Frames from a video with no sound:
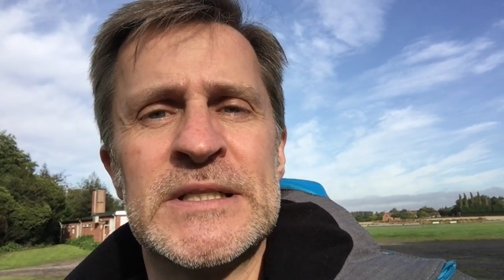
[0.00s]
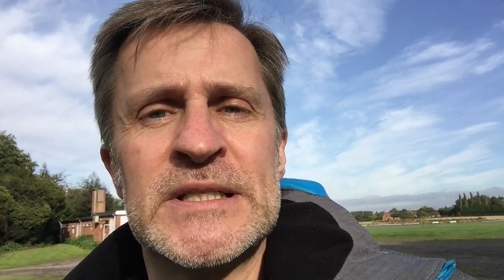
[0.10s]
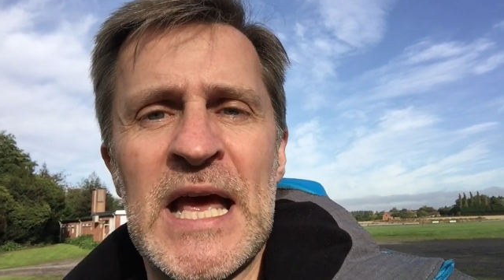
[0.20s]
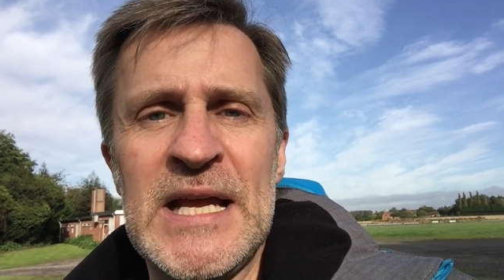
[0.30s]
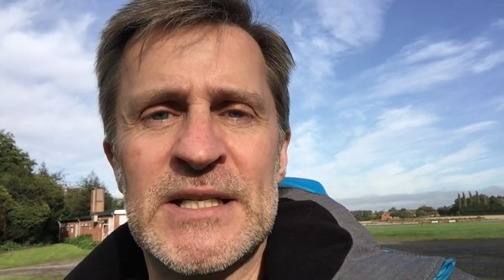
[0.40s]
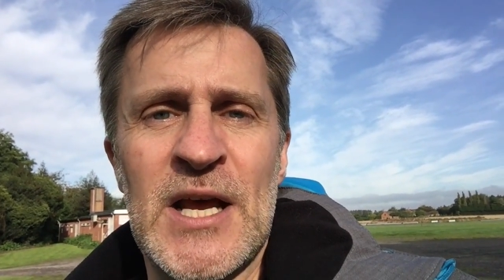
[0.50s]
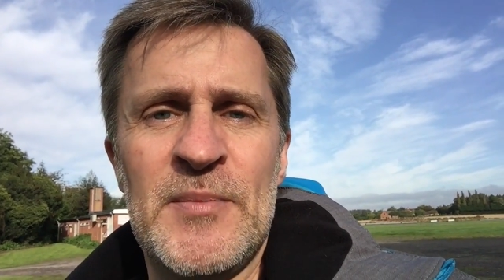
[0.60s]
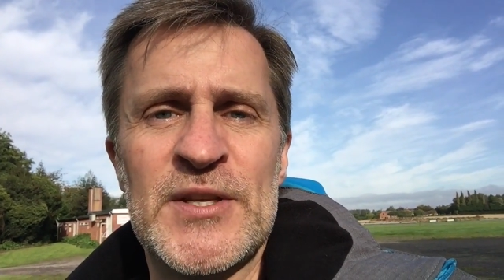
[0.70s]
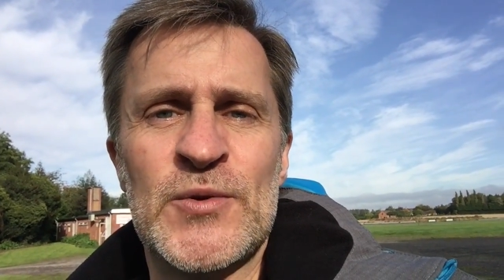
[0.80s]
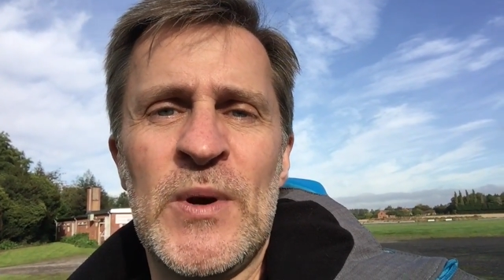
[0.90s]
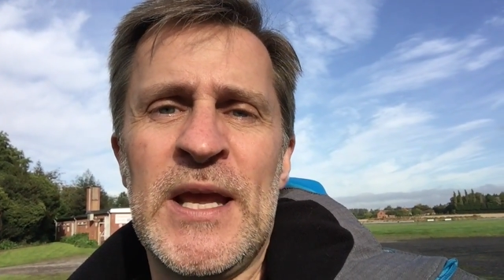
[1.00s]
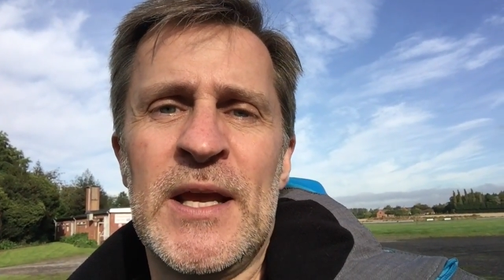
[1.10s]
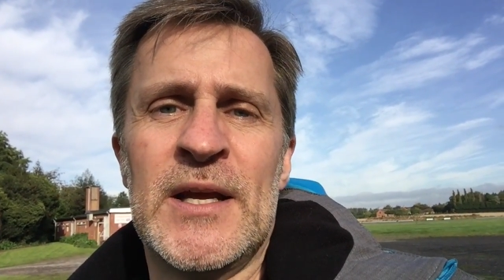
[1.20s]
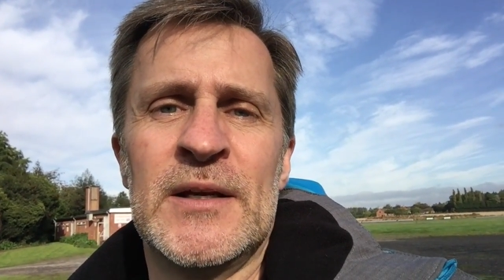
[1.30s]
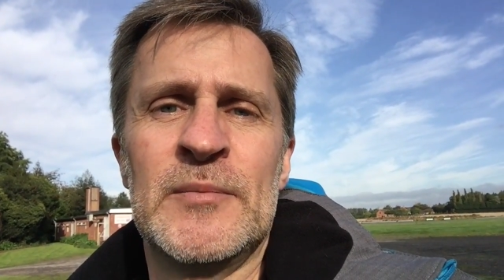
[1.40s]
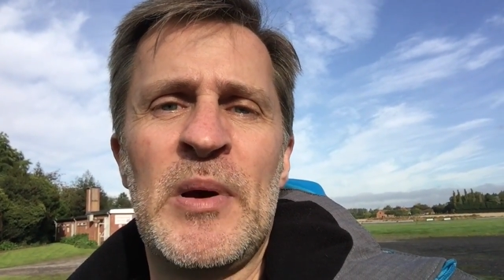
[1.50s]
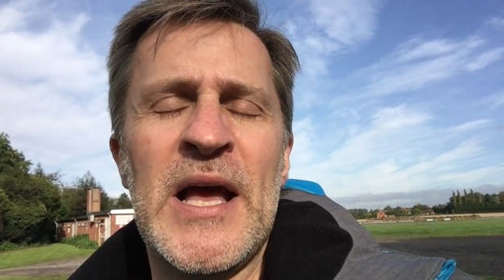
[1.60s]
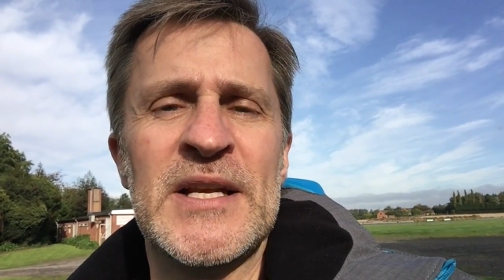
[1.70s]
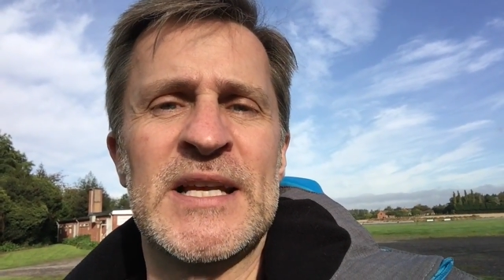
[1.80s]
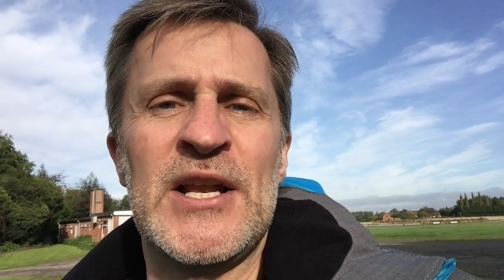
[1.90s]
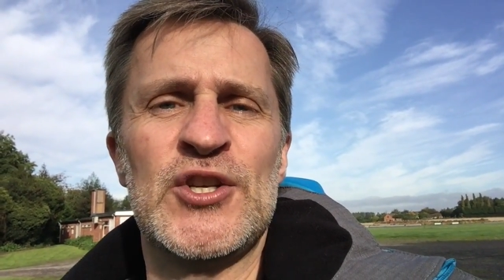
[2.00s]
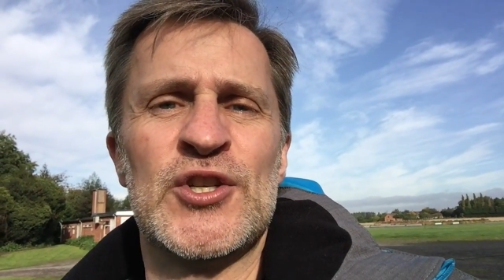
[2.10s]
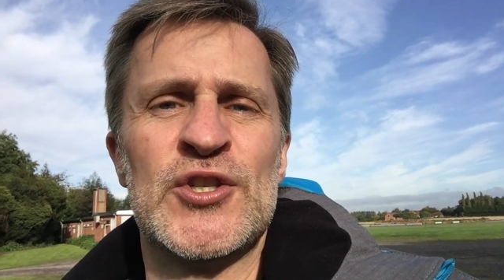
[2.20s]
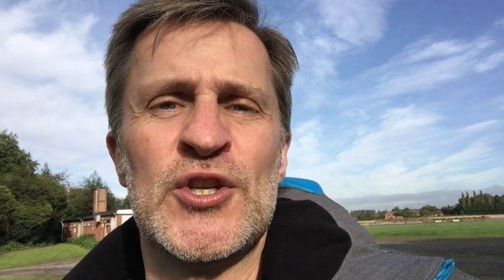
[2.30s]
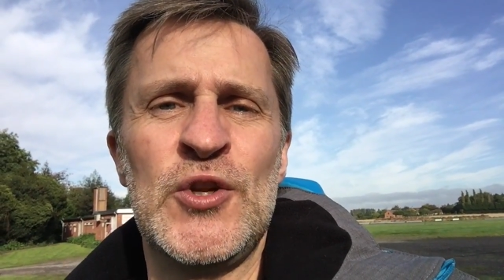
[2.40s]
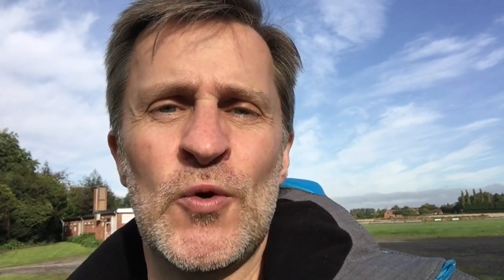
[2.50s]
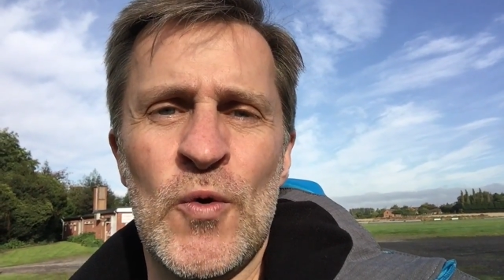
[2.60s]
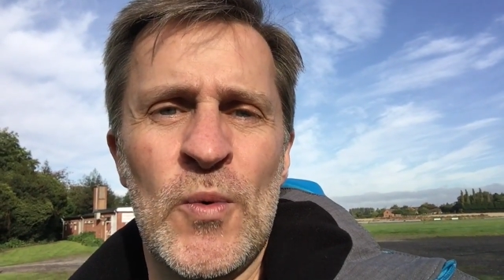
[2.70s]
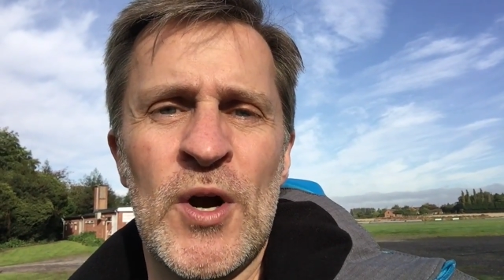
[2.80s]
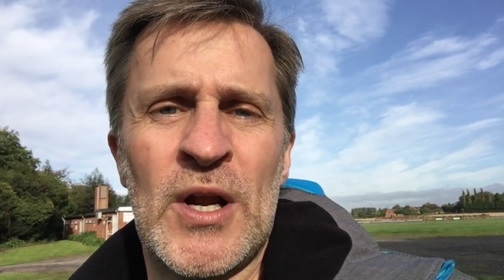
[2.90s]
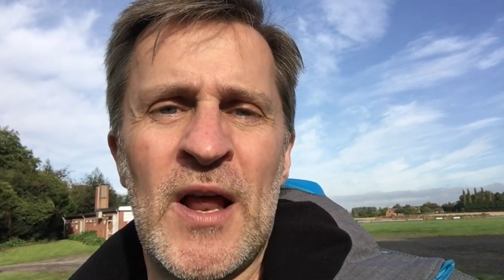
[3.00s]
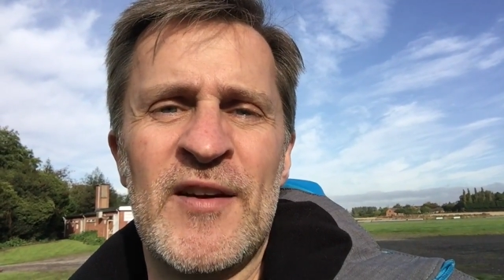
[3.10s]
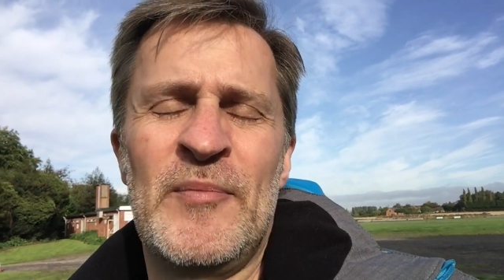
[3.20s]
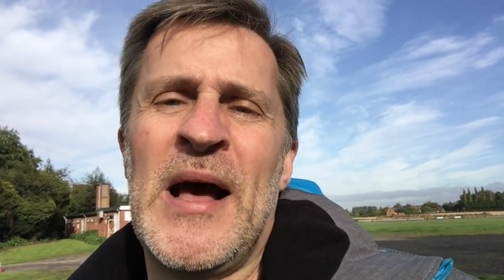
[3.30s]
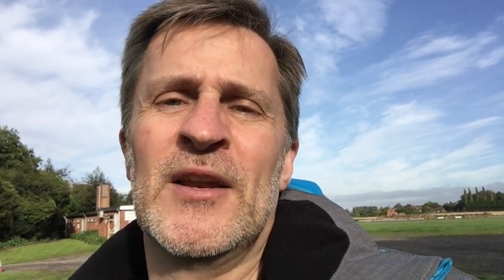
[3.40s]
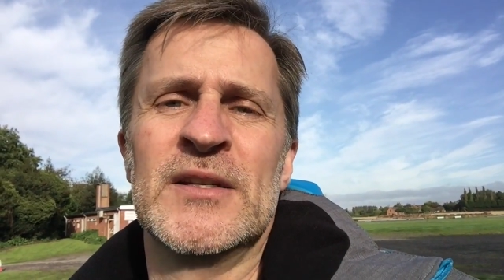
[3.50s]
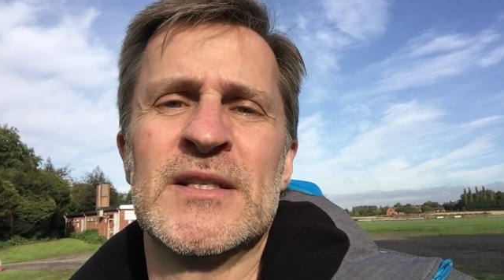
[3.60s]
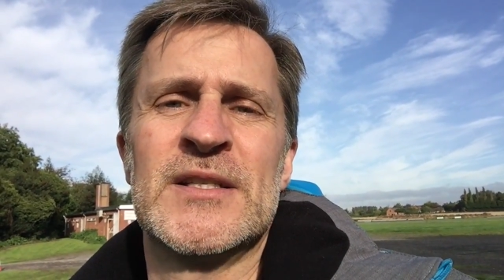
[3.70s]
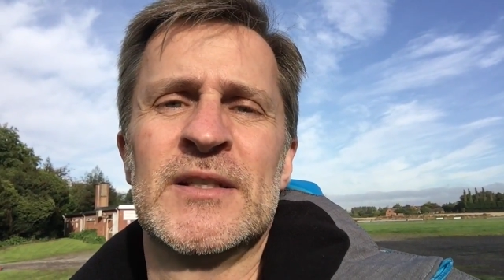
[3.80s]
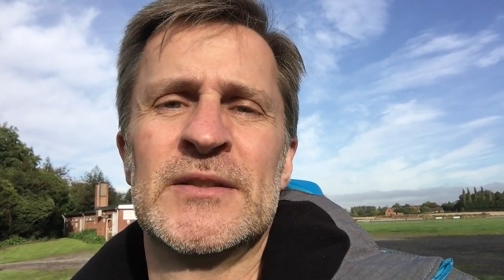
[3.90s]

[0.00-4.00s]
Take time this week, pay attention to your work-life balance.